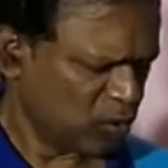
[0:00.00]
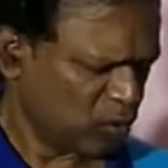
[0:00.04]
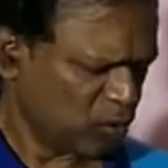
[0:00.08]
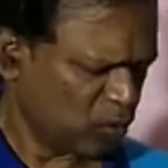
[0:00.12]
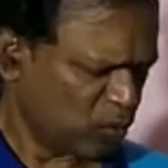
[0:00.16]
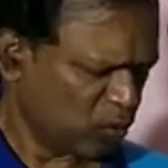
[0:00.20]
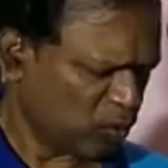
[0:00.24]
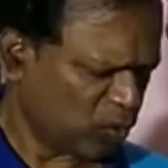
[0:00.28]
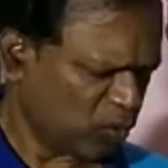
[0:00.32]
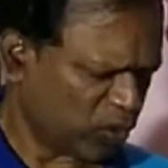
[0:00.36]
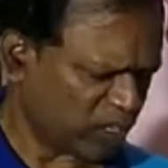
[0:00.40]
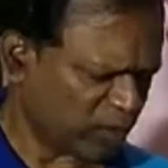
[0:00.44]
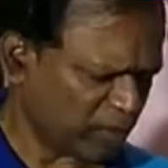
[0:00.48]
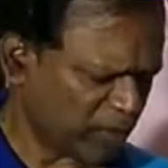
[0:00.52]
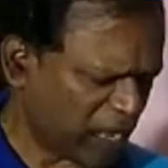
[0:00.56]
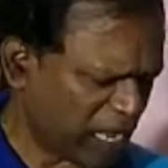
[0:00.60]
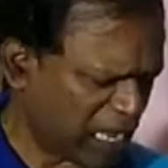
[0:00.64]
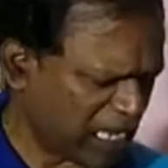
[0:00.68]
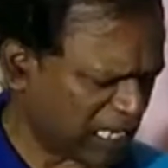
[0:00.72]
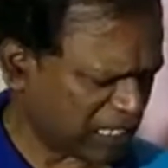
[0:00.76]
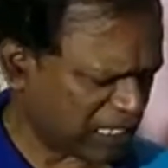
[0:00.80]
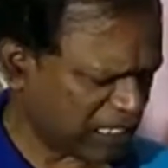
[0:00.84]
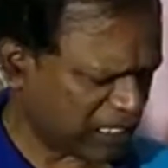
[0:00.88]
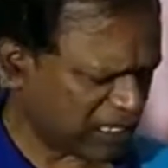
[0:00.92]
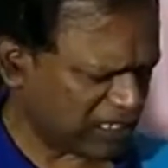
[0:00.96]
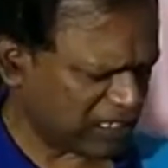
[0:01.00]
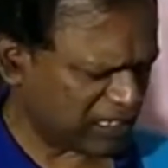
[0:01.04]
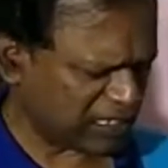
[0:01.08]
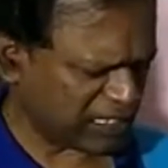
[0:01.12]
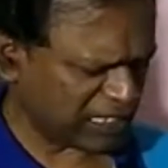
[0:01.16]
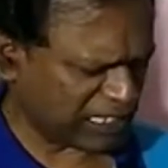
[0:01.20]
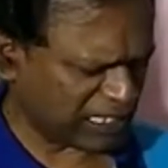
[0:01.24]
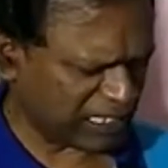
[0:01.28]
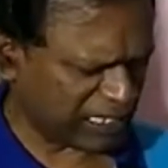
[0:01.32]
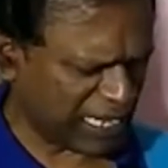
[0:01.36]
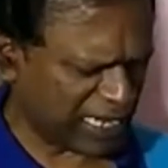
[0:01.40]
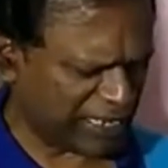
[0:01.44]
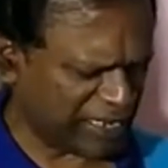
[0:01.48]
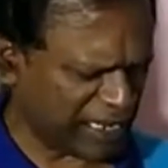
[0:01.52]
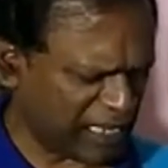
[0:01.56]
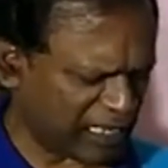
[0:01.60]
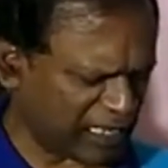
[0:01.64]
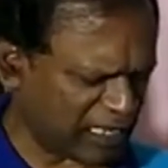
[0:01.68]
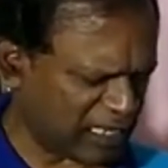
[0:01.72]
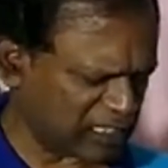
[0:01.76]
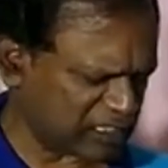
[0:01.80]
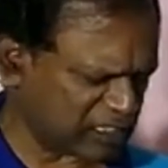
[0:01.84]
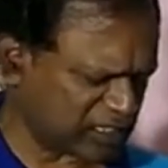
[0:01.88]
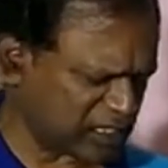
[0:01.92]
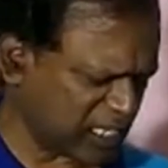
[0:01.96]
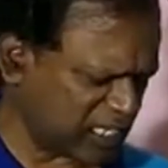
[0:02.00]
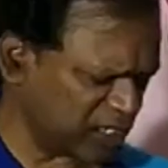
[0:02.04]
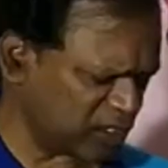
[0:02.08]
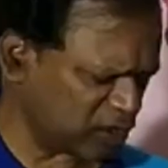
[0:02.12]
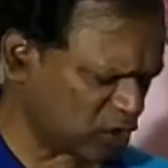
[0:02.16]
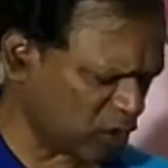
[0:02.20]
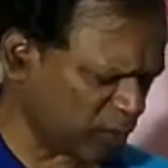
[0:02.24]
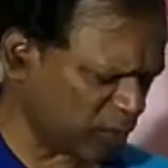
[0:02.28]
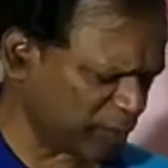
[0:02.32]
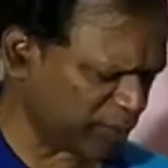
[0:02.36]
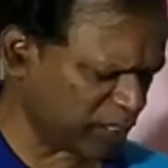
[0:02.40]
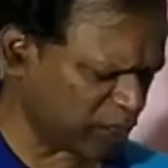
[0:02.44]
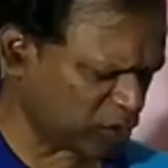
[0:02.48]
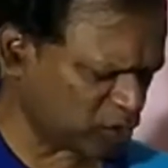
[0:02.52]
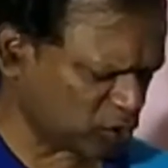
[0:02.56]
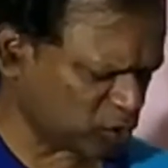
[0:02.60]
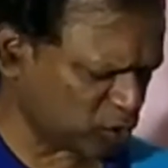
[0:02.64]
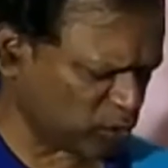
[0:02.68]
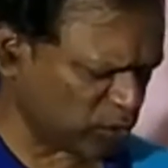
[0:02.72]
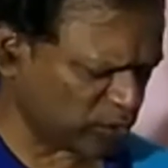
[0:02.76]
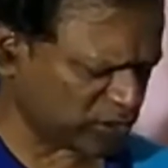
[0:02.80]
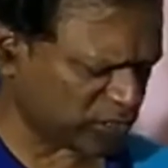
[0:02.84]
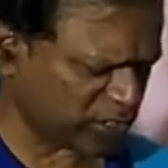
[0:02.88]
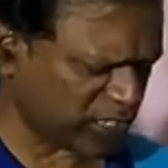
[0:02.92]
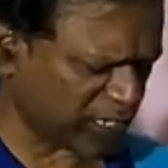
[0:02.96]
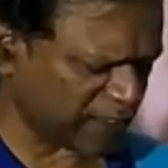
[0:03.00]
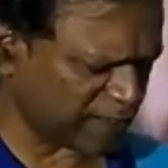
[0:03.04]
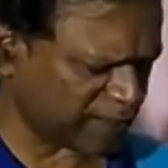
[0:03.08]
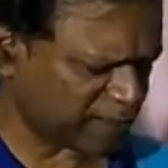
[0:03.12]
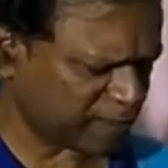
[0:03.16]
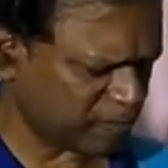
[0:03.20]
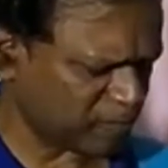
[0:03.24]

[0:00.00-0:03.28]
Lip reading: One uncle, grand uncle's son committed suicide.